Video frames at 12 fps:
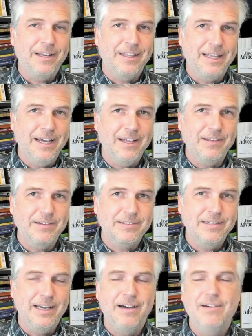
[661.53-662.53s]
it on the others.
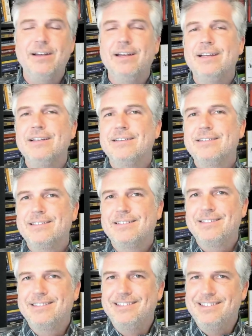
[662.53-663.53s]
Now,
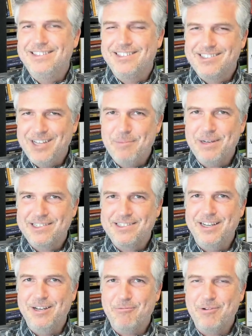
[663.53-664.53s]
to some
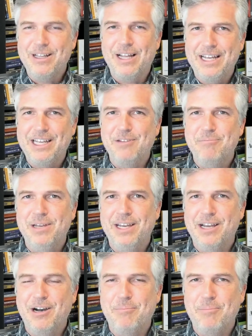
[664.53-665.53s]
extent, we like it
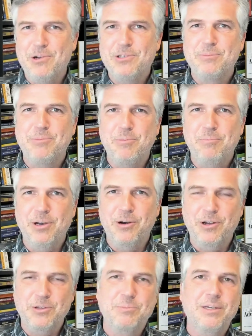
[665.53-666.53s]
being on multiple
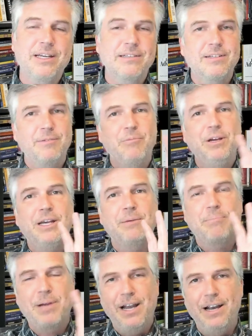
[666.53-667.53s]
bureaus because then we
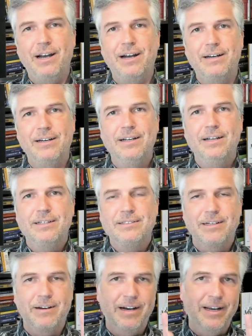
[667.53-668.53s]
compare.
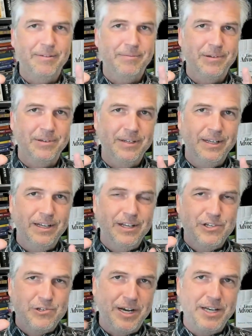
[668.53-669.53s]
Say, all right, well,
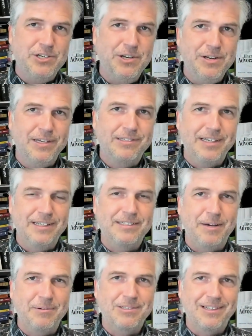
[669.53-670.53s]
TransUnion says
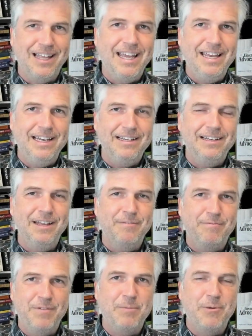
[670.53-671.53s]
I was late in
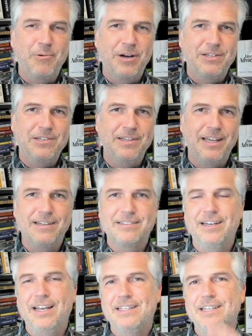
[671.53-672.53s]
February
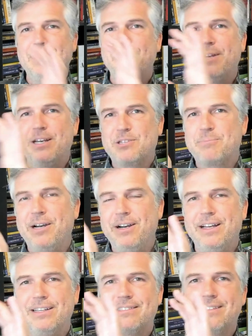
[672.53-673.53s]
2018, but
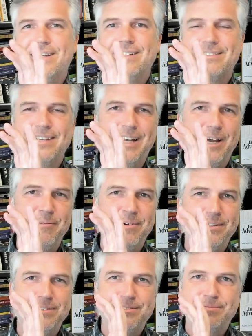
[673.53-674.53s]
Experian says that I
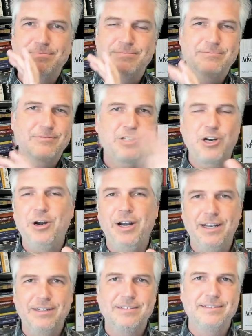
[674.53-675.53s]
was
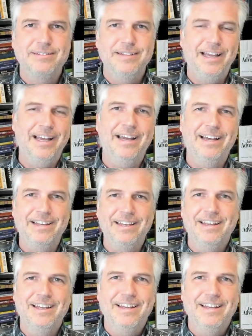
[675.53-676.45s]
current and